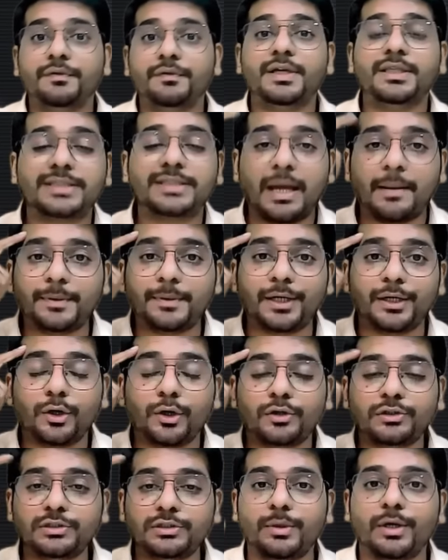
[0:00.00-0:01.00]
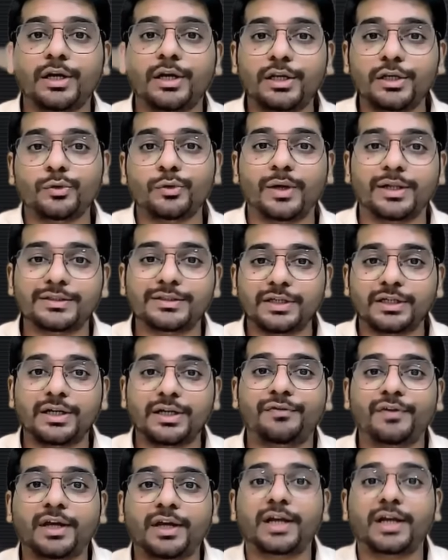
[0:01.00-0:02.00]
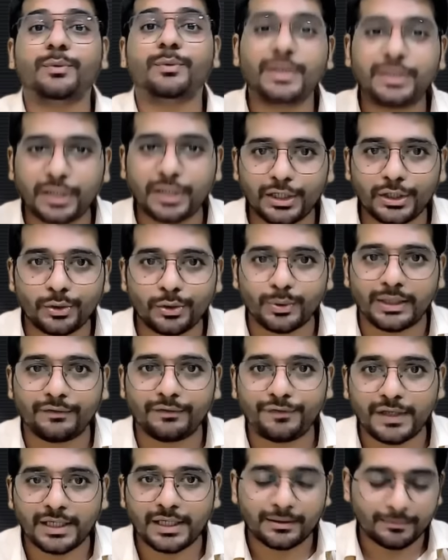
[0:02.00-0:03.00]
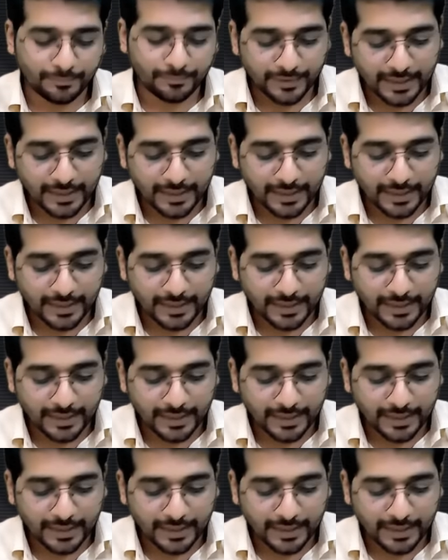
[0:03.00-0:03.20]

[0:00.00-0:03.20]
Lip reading: Which chapter talks about renewal certificate with renewal fee?